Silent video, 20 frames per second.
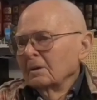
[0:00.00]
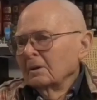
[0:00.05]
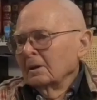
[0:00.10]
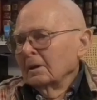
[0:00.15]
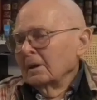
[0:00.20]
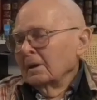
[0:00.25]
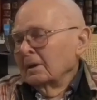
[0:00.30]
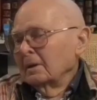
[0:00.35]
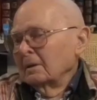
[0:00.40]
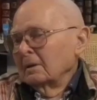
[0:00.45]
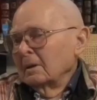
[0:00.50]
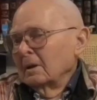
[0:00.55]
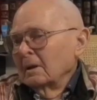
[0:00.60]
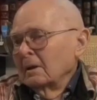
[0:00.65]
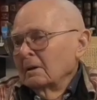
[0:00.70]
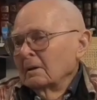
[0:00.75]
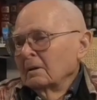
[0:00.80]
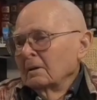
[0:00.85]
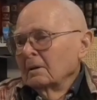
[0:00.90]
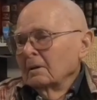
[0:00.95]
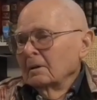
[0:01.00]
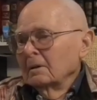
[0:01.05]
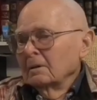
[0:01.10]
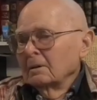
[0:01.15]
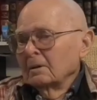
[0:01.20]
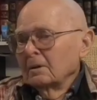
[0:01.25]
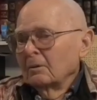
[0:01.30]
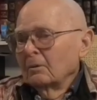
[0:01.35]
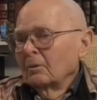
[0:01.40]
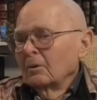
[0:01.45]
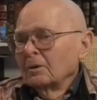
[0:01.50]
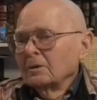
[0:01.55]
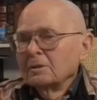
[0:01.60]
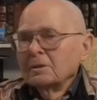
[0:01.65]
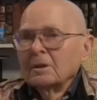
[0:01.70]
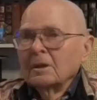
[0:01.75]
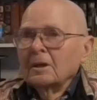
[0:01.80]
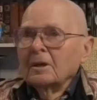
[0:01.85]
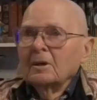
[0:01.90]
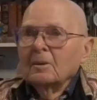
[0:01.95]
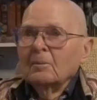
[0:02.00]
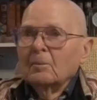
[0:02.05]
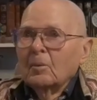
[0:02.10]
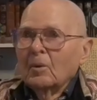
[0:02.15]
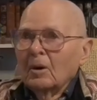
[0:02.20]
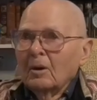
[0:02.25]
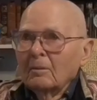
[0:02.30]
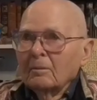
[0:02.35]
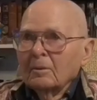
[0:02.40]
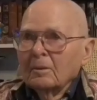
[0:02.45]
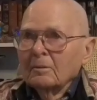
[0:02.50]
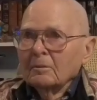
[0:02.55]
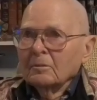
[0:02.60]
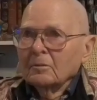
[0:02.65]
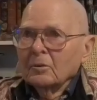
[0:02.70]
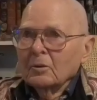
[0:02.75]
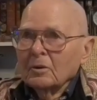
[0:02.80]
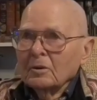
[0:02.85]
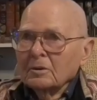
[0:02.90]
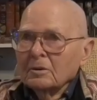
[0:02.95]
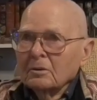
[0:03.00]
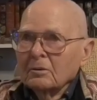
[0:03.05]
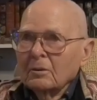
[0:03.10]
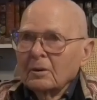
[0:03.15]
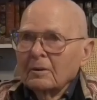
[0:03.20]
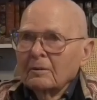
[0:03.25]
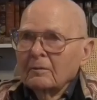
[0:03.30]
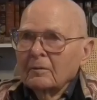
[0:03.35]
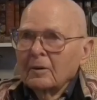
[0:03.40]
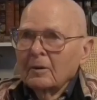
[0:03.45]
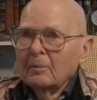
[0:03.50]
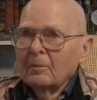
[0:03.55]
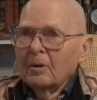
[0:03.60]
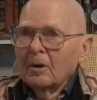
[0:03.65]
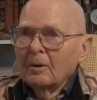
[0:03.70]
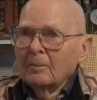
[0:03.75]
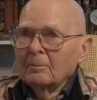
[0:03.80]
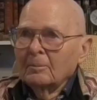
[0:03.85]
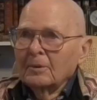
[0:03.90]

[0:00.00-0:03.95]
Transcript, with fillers: And uh, there wasn't any problems whatsoever about